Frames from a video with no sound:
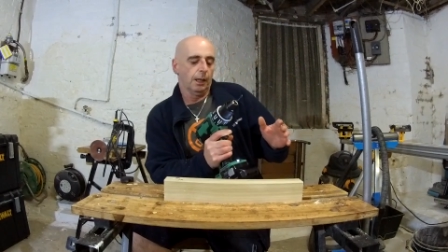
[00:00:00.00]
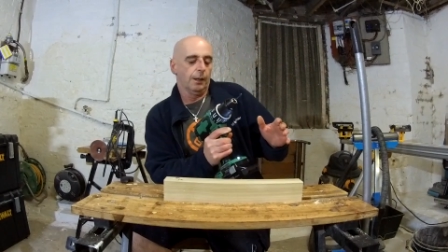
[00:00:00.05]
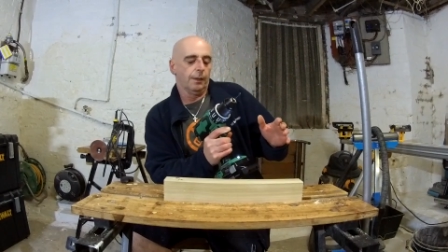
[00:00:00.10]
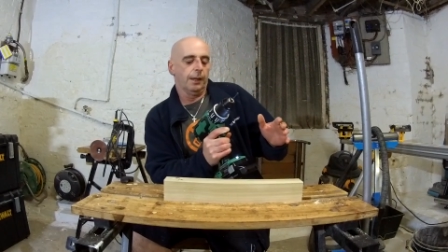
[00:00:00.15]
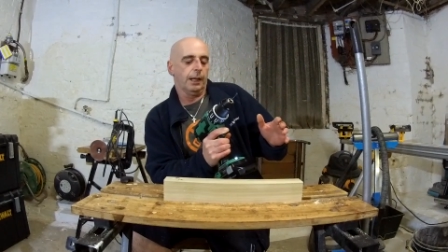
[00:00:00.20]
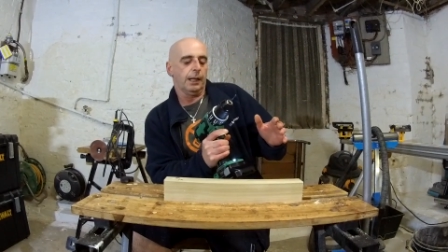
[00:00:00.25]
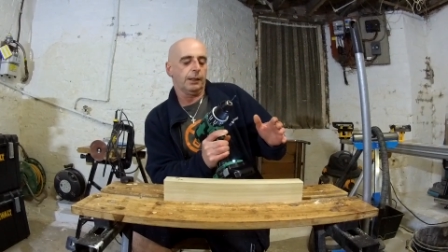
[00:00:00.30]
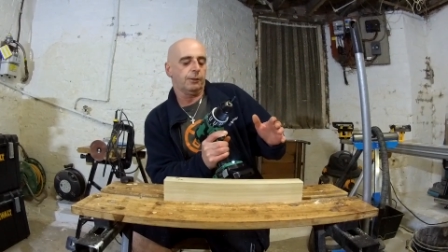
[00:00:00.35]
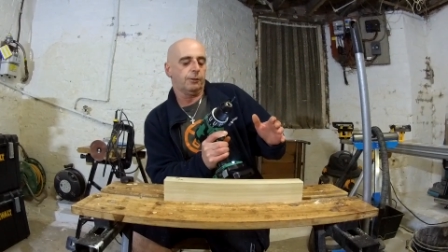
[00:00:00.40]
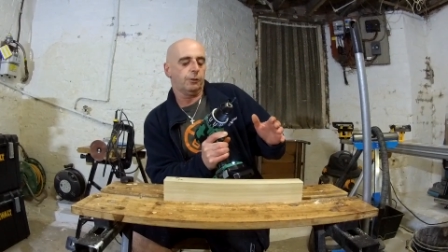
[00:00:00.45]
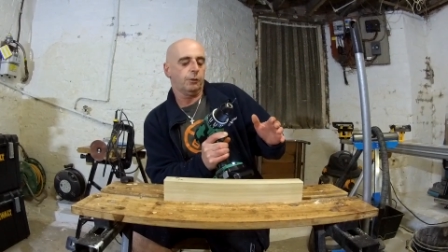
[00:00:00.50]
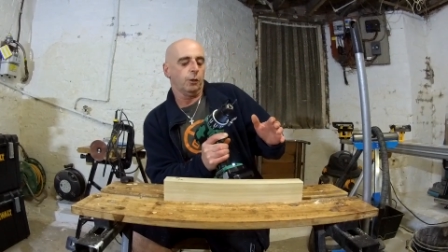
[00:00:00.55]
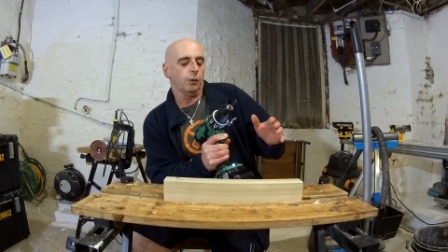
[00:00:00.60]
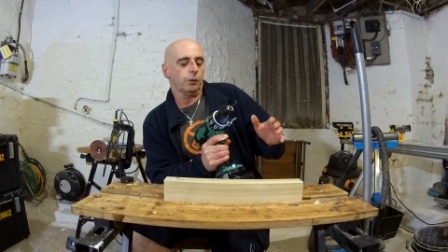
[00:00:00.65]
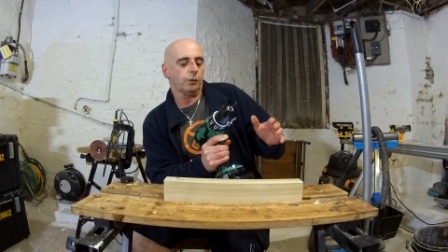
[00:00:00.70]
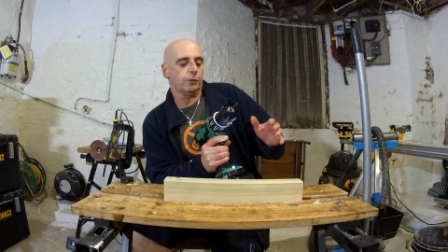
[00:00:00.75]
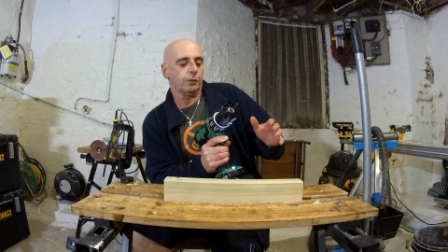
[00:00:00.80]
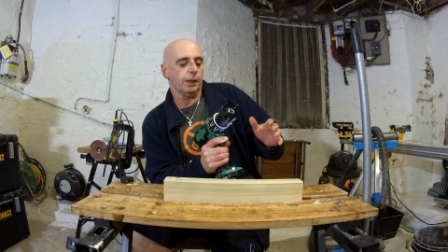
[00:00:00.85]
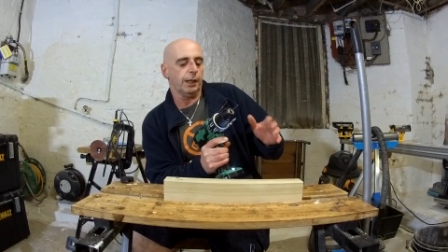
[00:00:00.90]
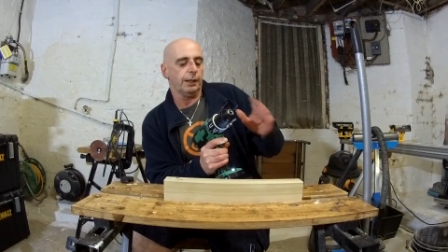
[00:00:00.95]
That's
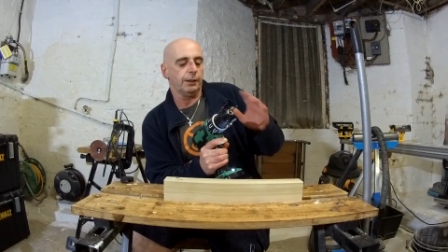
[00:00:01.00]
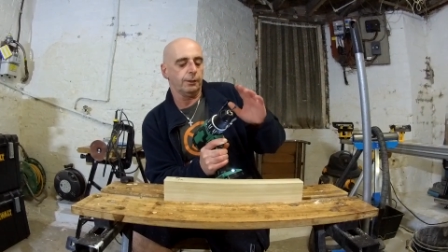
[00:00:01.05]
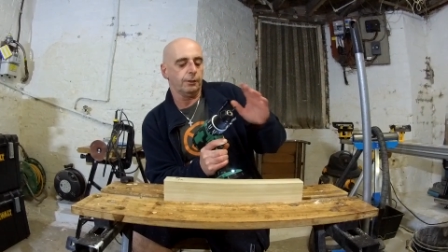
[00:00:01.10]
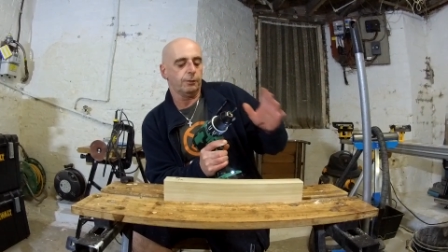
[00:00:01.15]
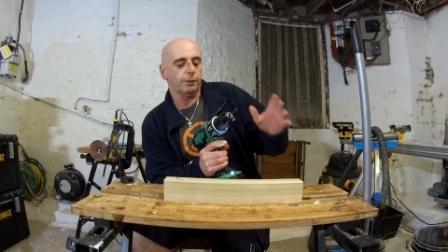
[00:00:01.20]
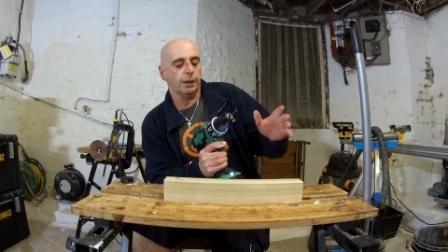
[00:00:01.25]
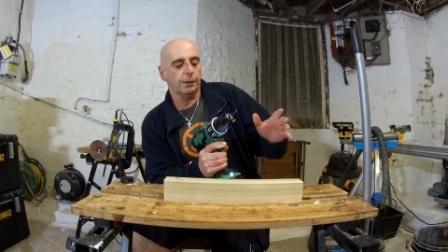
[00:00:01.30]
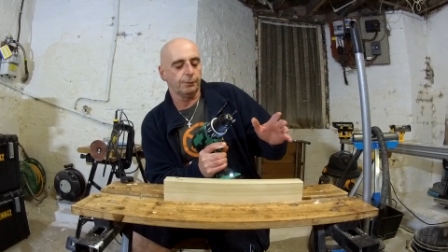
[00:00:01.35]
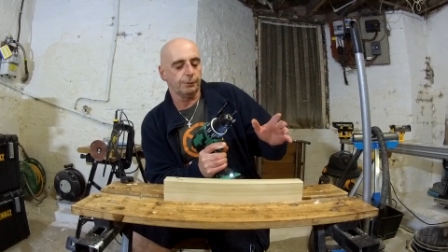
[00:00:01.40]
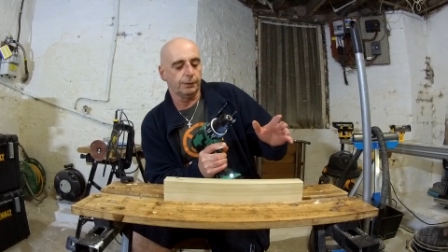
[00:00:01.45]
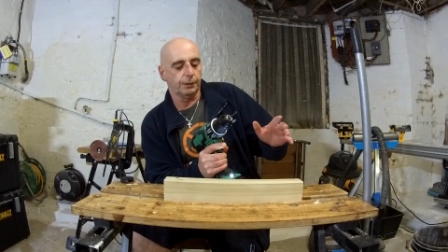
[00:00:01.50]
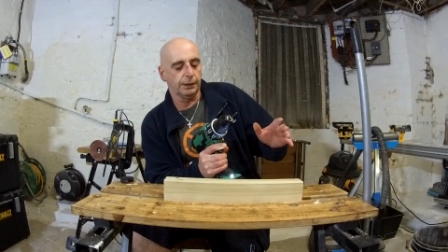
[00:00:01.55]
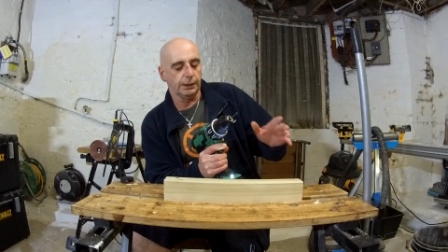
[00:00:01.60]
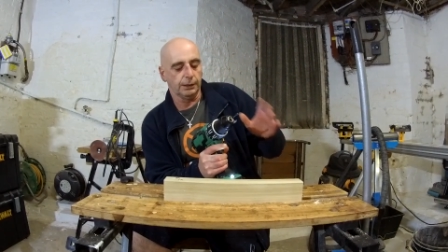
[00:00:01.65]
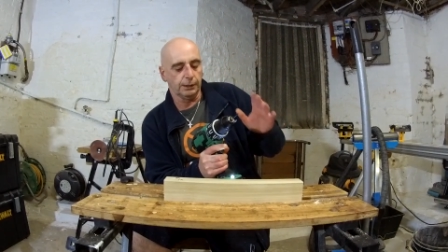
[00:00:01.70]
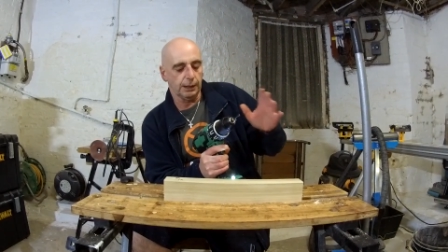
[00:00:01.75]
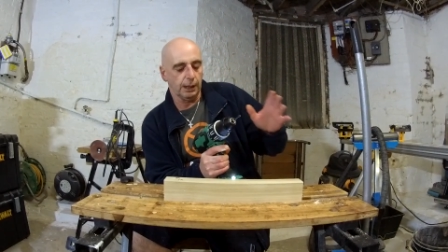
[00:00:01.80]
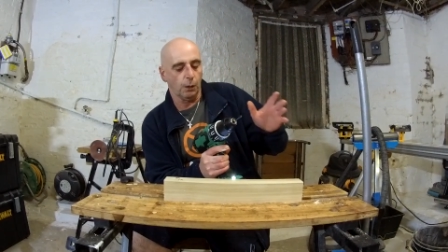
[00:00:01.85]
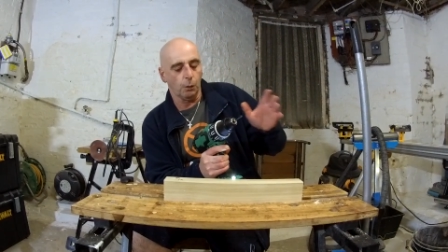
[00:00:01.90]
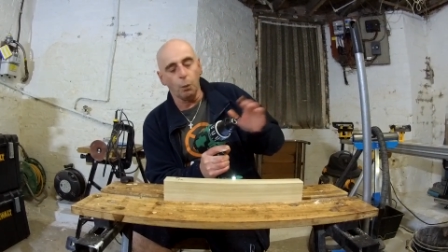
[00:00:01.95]
torque setting
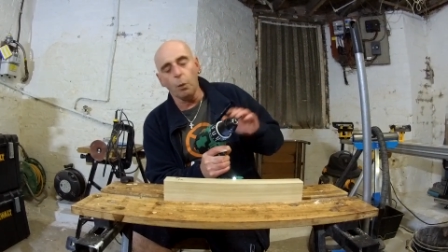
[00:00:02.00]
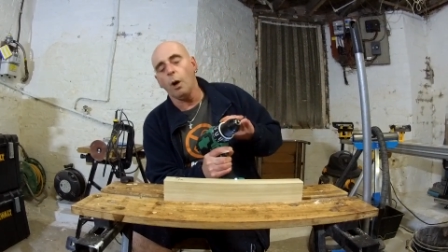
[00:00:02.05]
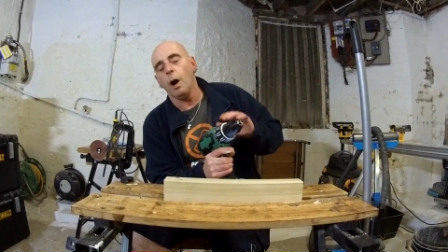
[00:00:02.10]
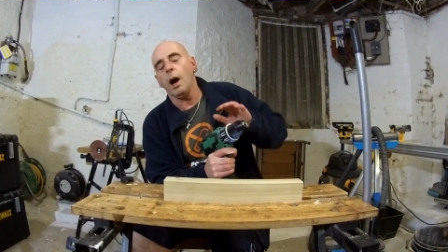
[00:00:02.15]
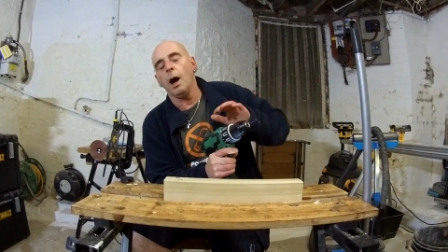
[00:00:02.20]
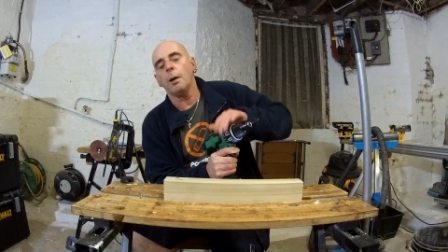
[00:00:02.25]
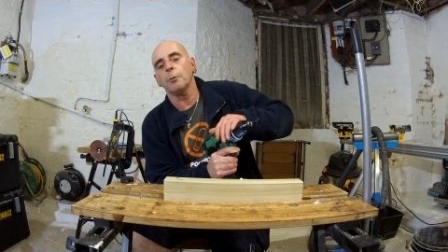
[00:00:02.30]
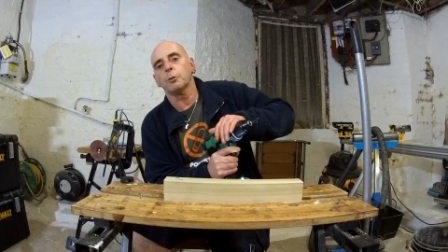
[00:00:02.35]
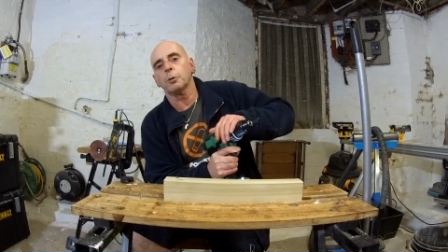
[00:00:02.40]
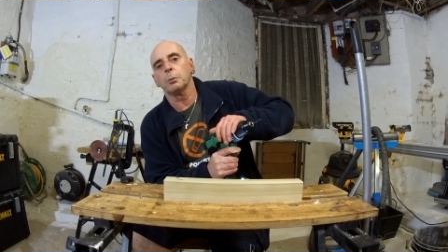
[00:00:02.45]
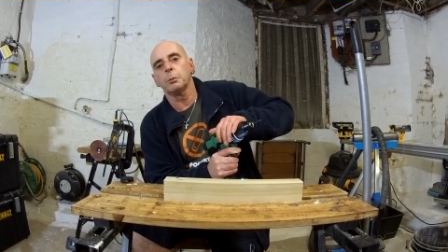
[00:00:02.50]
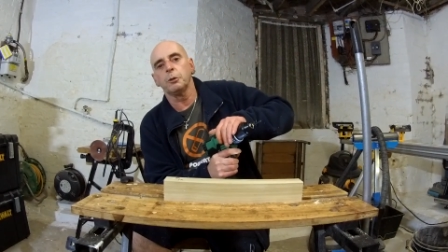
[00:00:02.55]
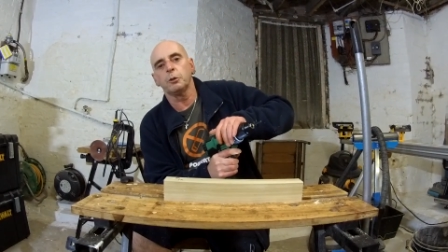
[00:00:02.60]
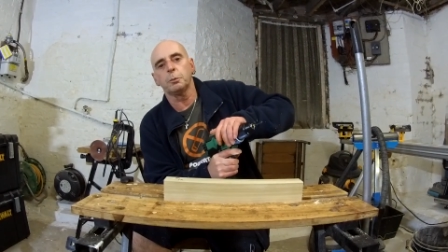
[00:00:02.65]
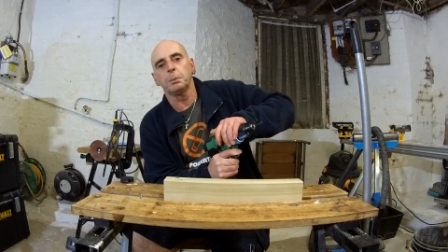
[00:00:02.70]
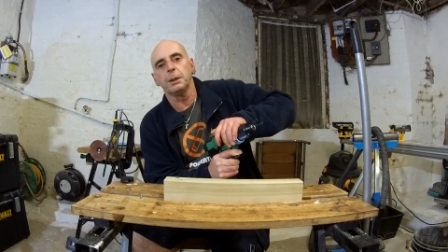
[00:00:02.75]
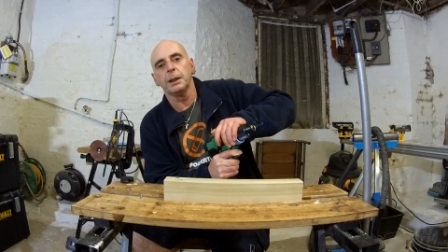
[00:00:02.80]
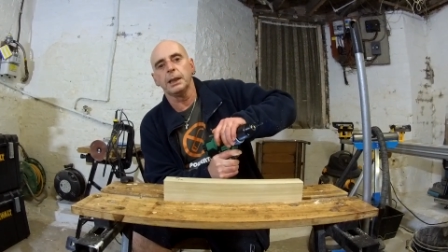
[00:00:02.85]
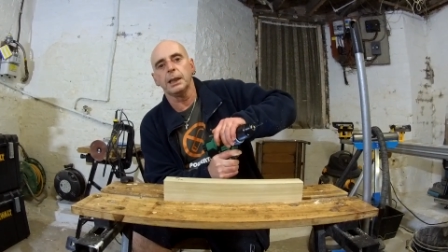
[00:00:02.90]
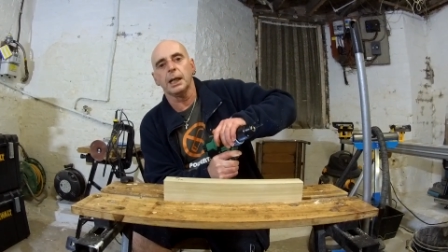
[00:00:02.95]
17. Now, what happens when we
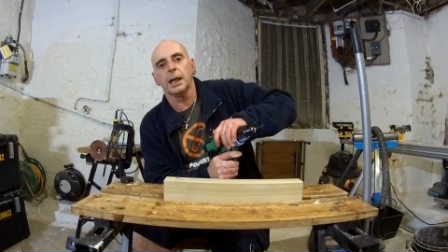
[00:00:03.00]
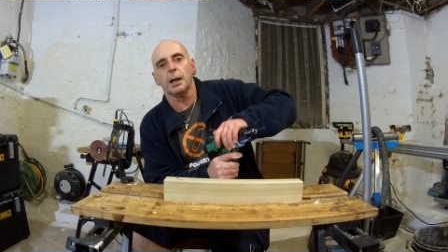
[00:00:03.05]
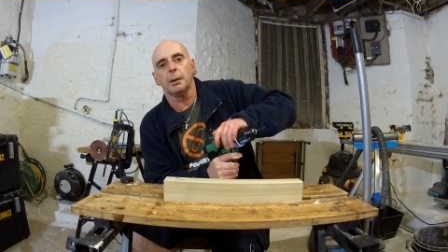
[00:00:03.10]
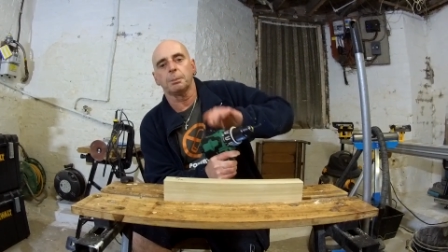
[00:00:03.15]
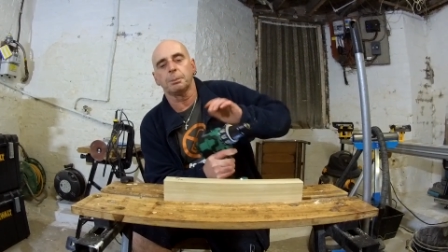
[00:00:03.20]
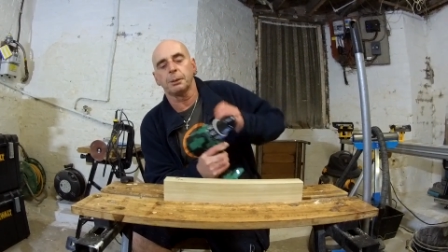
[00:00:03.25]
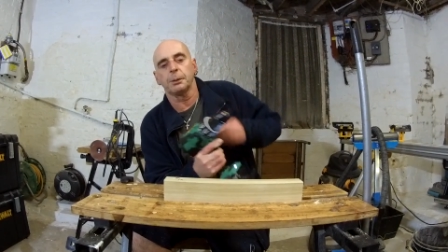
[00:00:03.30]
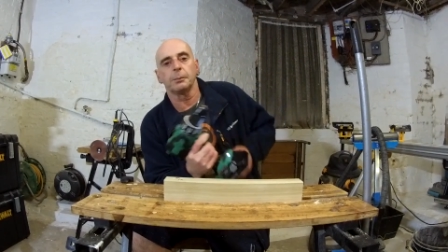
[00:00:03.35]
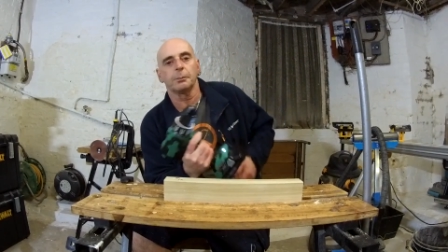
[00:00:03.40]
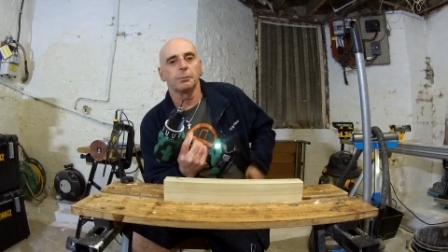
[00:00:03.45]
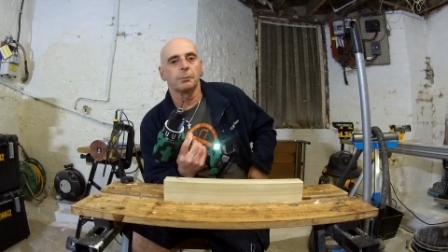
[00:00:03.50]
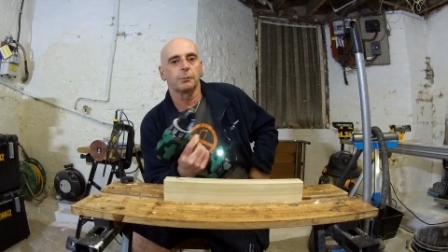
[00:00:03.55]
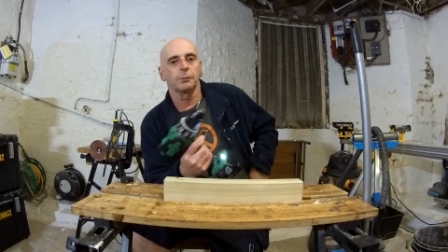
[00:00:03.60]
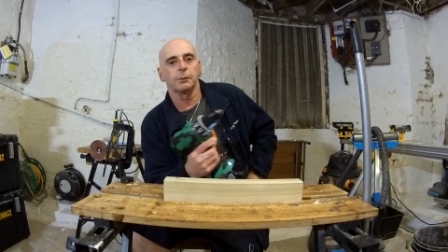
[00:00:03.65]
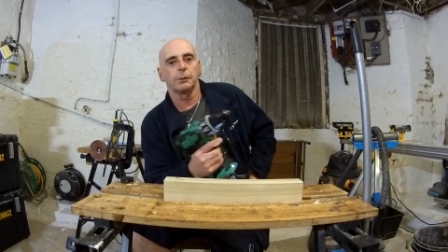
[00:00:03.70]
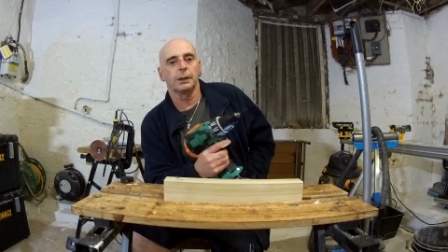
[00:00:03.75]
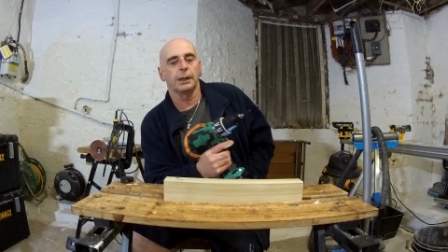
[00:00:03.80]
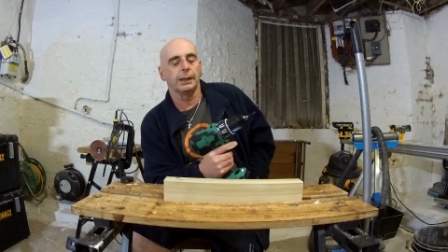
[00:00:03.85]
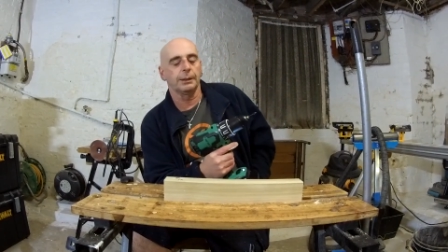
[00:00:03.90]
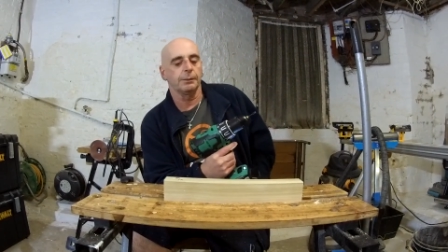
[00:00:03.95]
speed it up,
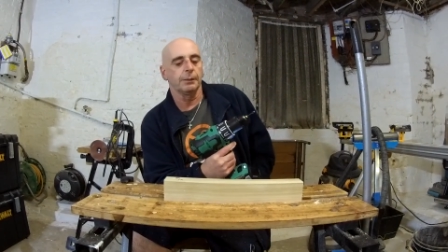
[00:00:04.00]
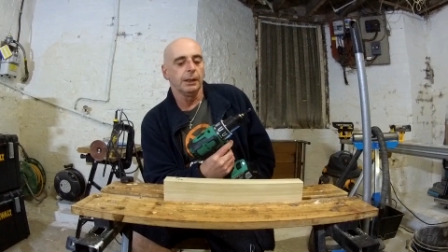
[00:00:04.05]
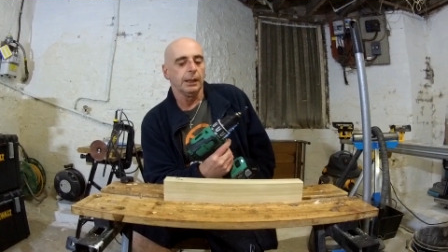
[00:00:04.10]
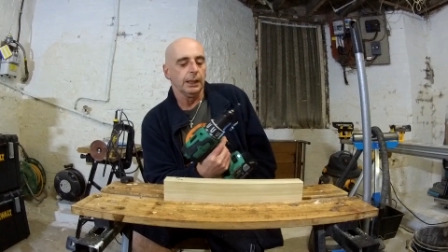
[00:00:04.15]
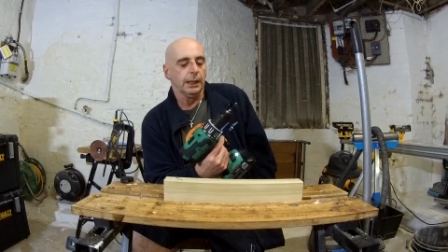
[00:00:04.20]
right?